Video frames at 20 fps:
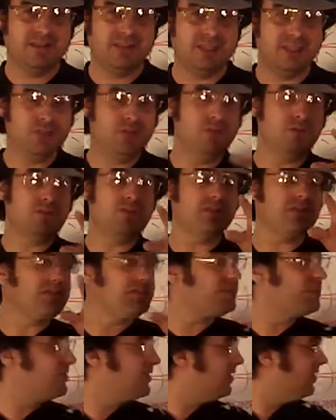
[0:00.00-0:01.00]
that
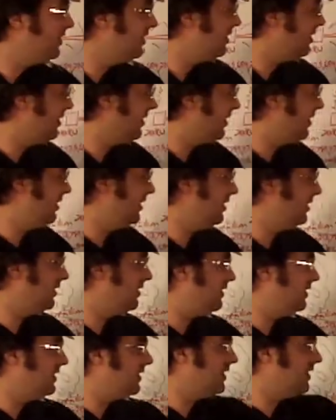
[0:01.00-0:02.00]
uses
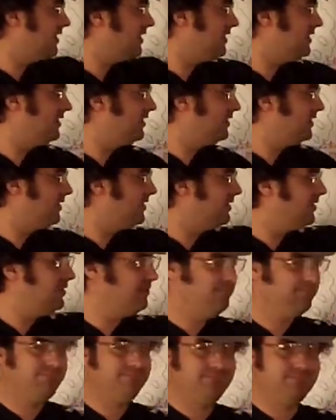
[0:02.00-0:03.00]
the
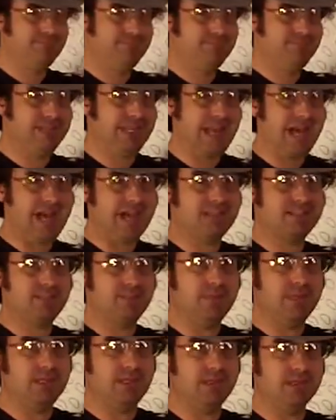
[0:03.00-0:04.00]

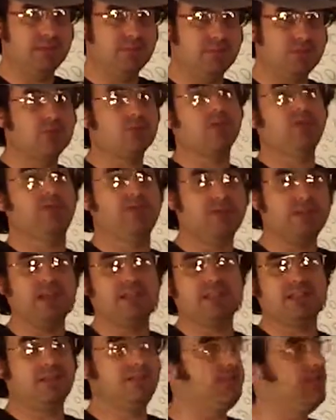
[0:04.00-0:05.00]
gas medium to
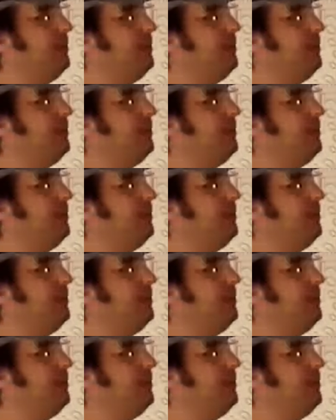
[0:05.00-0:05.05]
reflect the